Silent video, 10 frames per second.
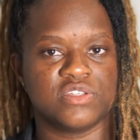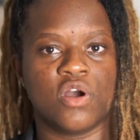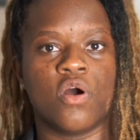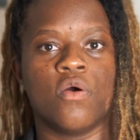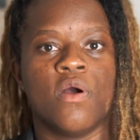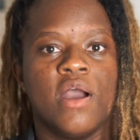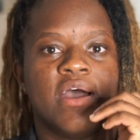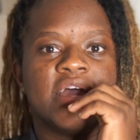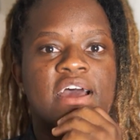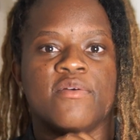and
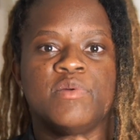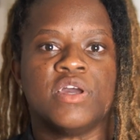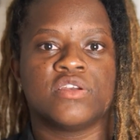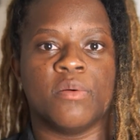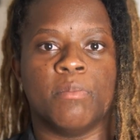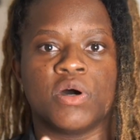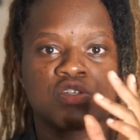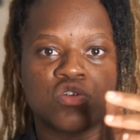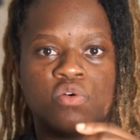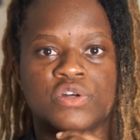I'd be on the
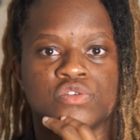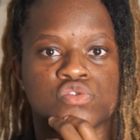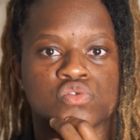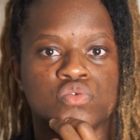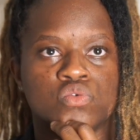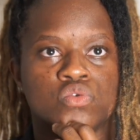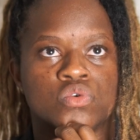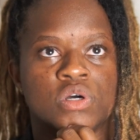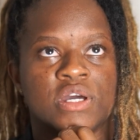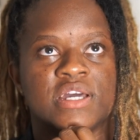bus going to school